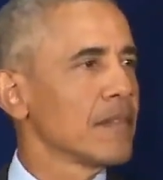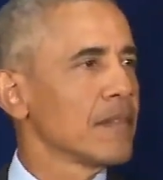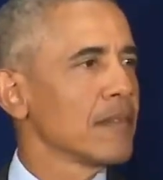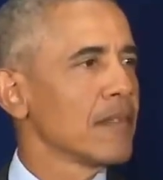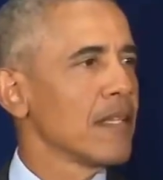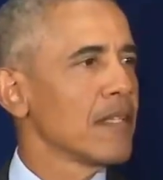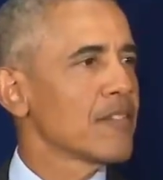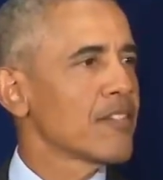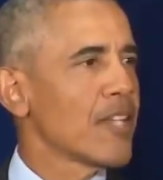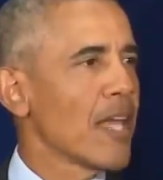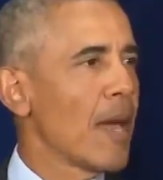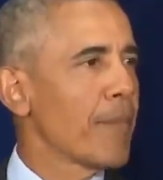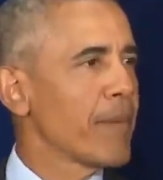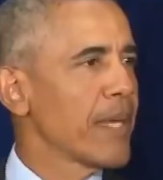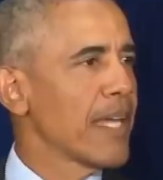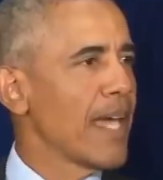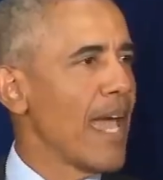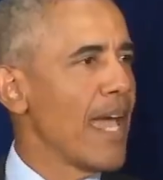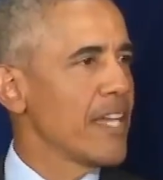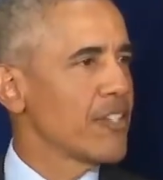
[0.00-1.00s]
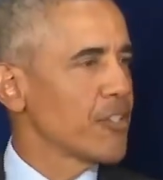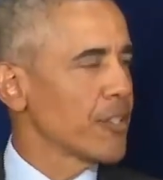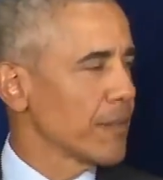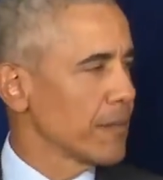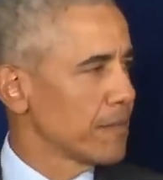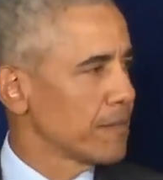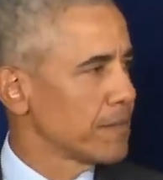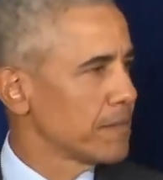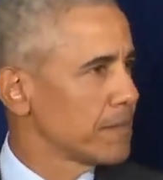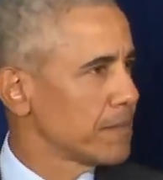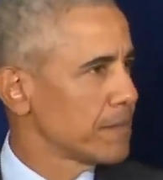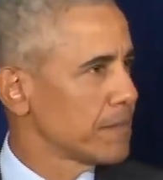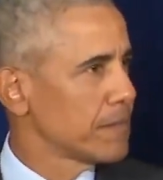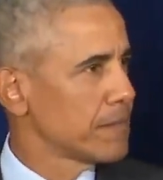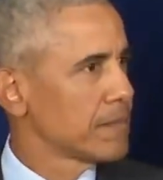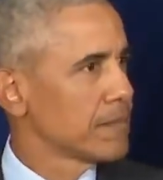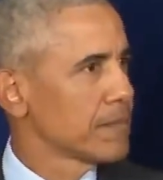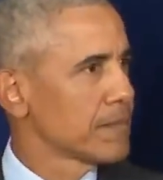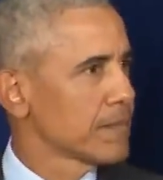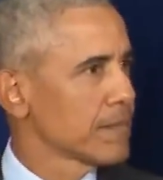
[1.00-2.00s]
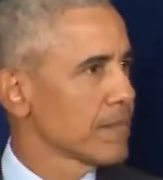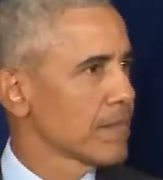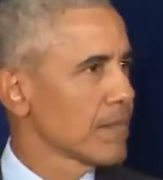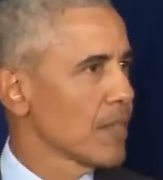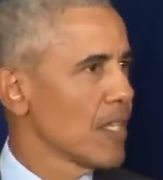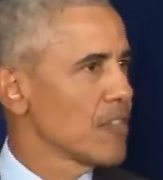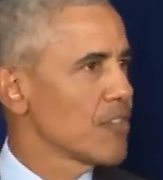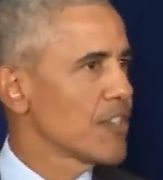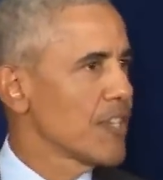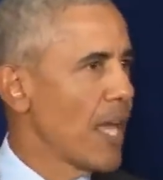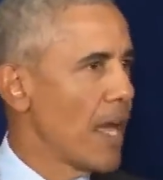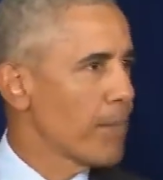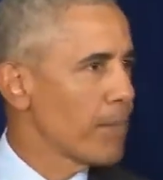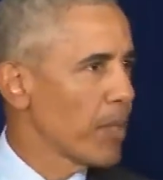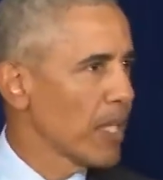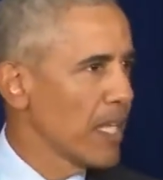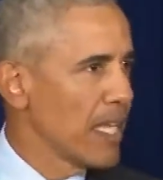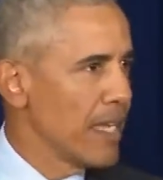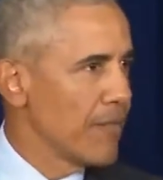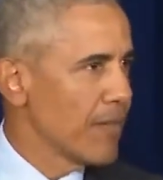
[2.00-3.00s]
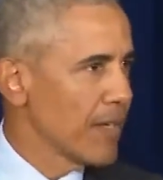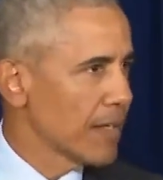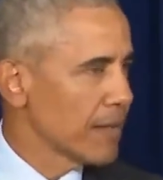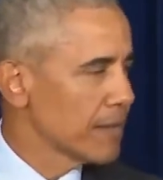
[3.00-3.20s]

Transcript: and stop engaging, and stop believing,